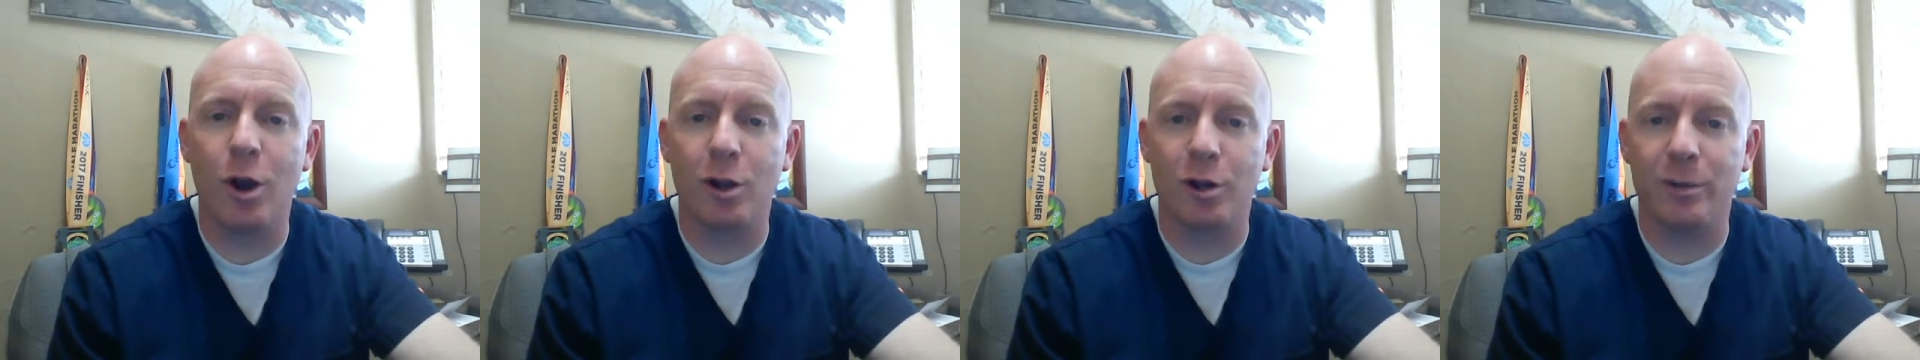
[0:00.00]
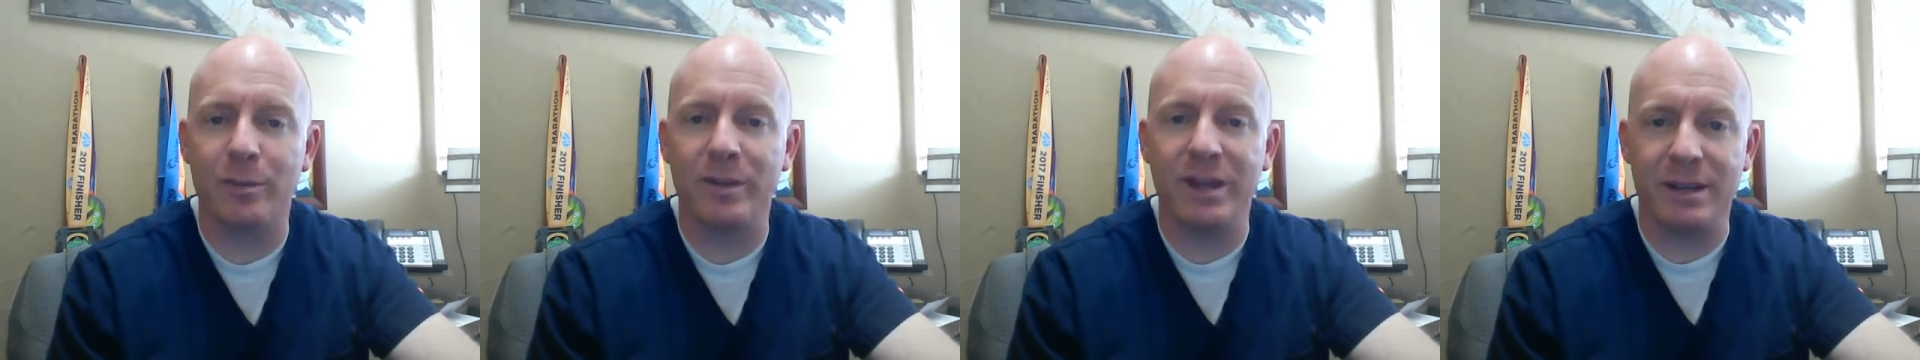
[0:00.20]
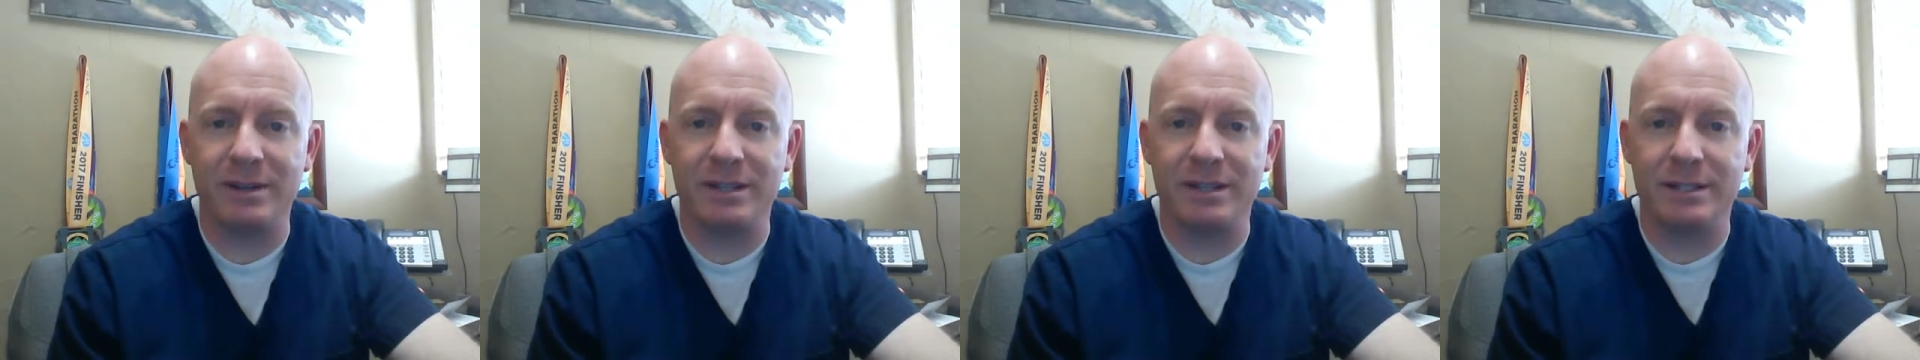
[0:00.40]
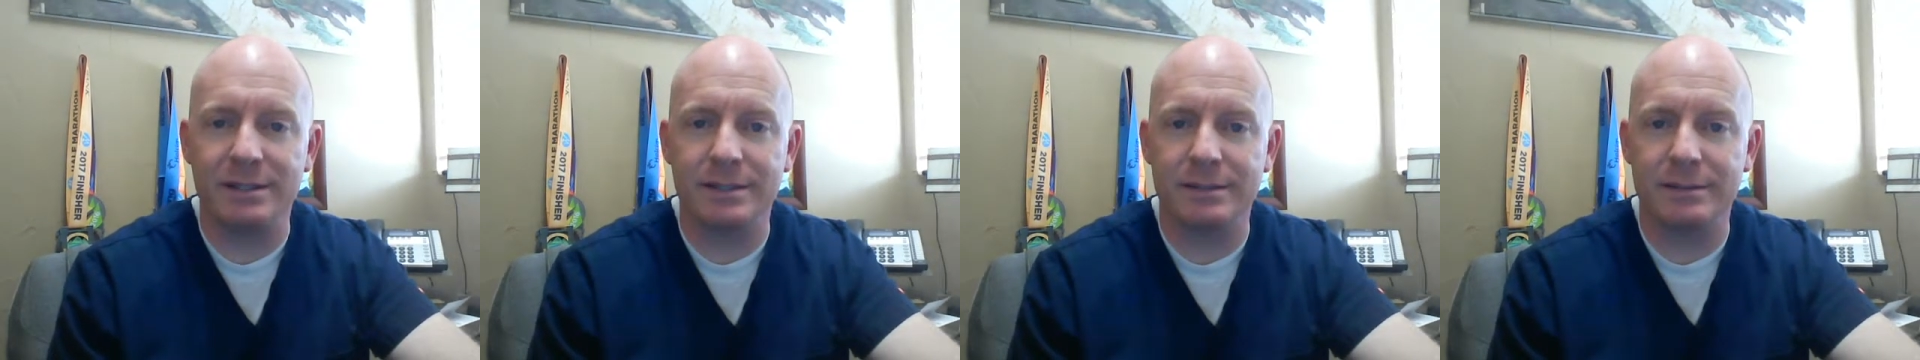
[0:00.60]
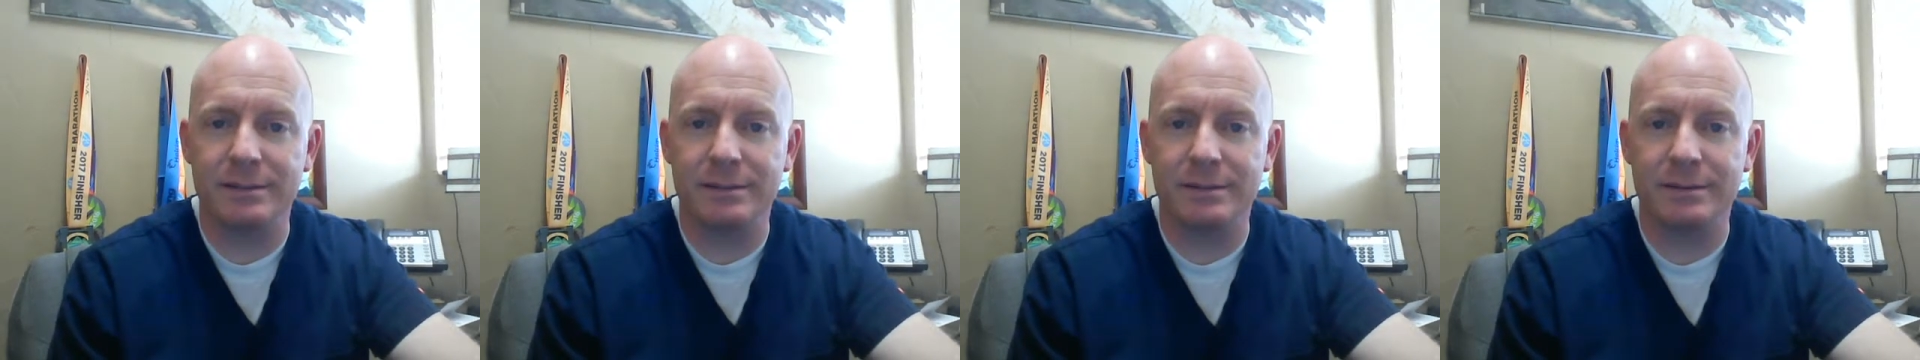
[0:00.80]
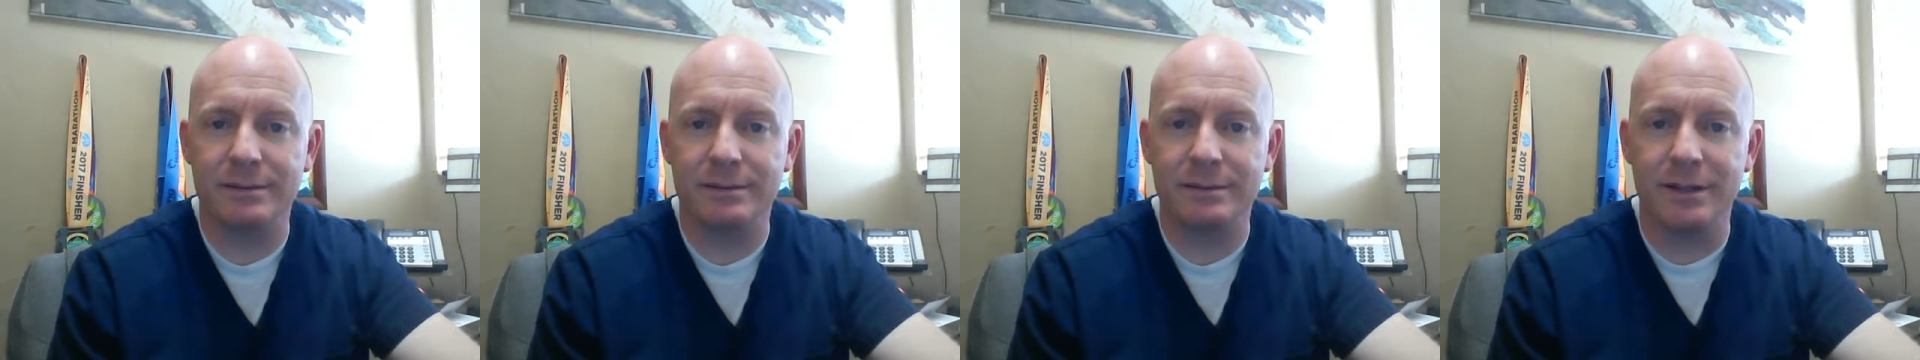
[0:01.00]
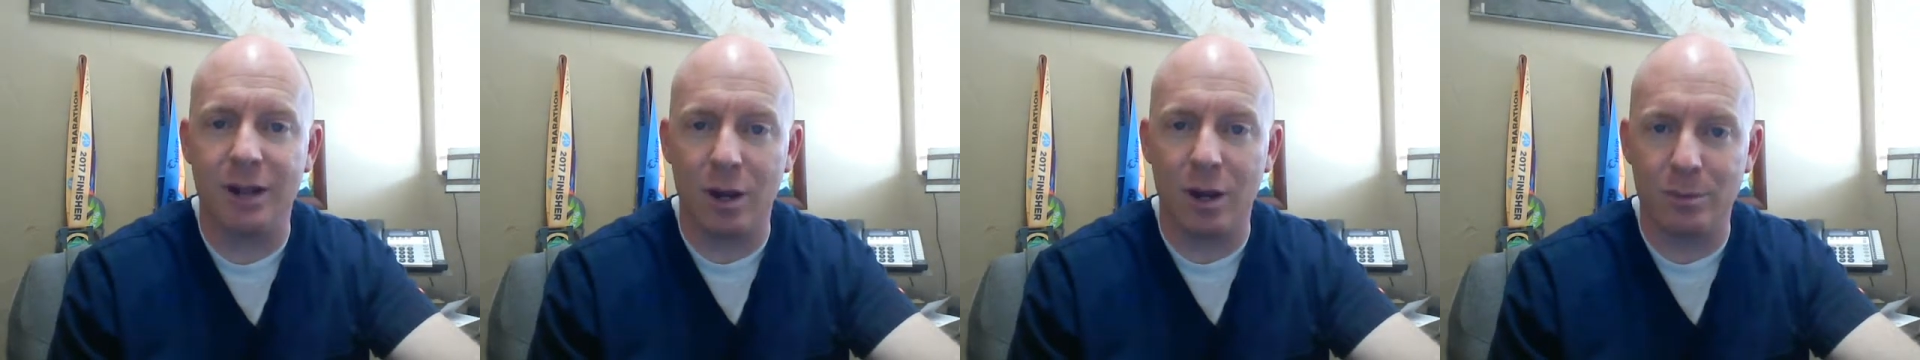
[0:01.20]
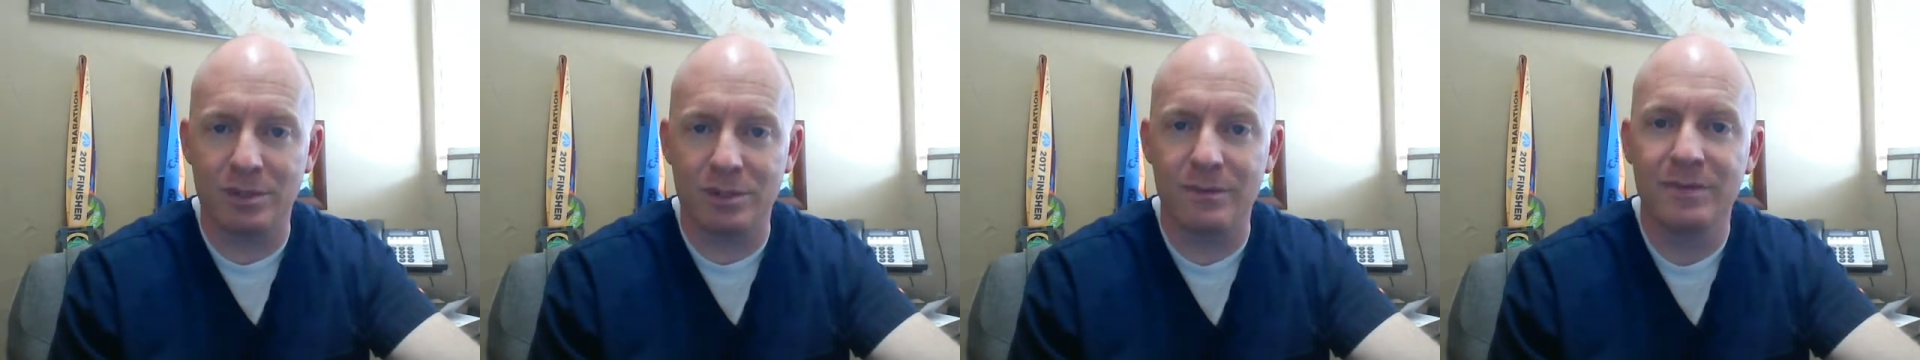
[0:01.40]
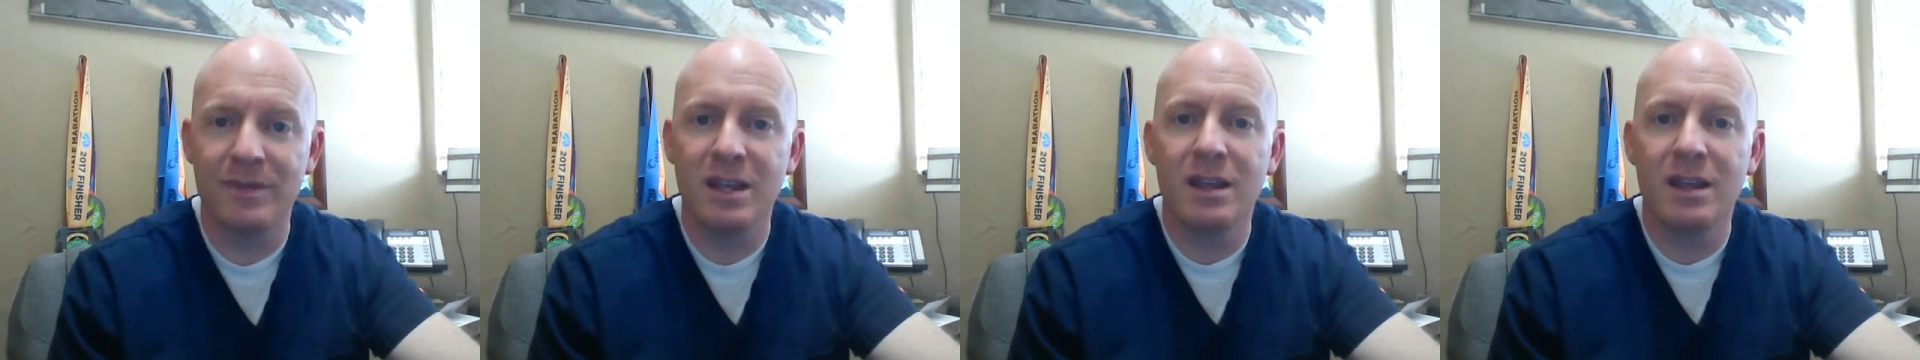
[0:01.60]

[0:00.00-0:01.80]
on a baby's gums.